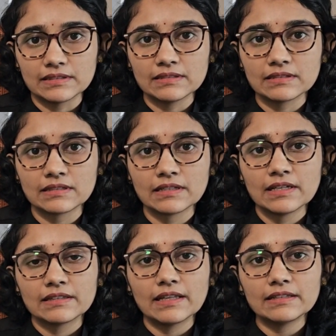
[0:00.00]
is
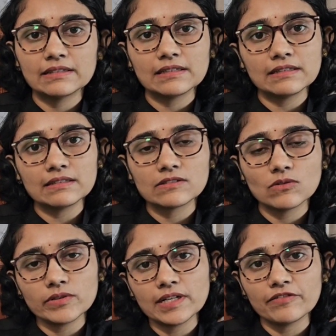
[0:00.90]
that there is
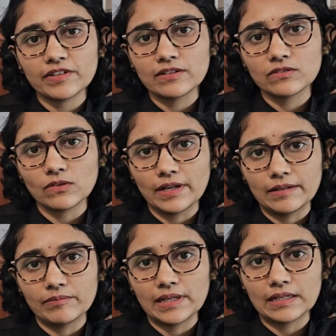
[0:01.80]
not enough
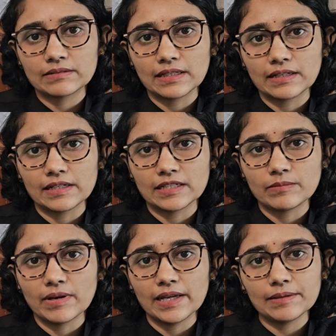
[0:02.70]
insulin being
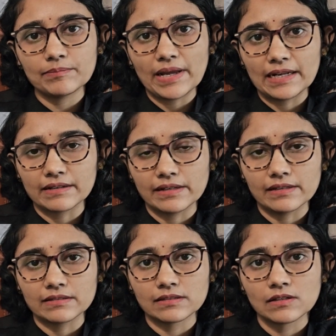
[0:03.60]
secreted by
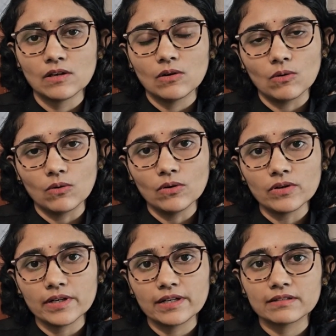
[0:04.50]
pancreas,
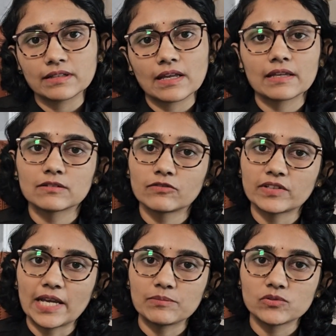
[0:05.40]
or in case of
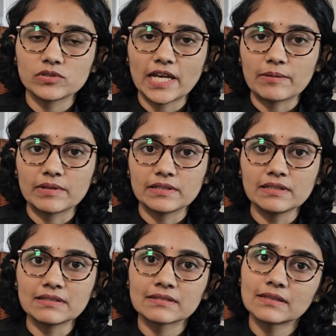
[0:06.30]
type 2
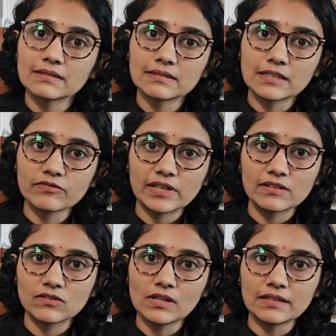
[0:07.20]
diabetes, there is enough
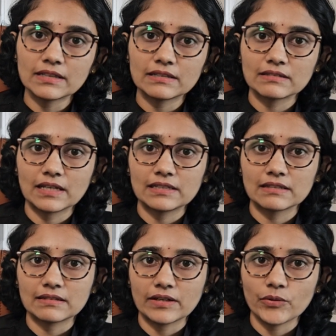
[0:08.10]
insulin that is
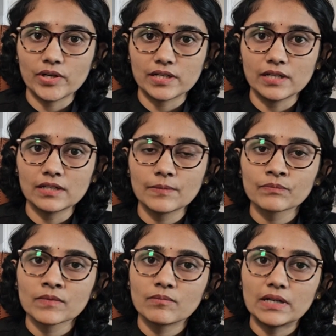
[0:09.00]
getting secreted,
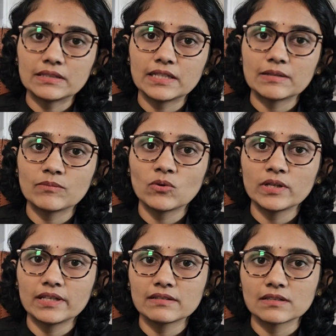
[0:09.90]
but their
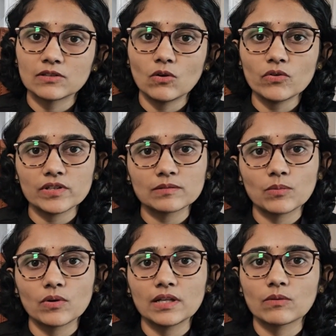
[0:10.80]
bodies are not
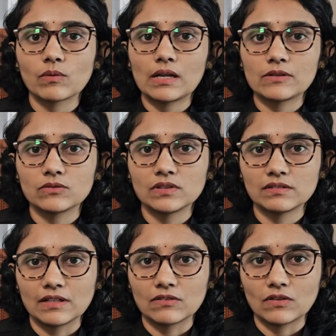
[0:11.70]
responding well to
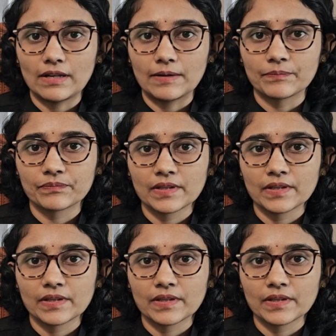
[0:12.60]
this insulin.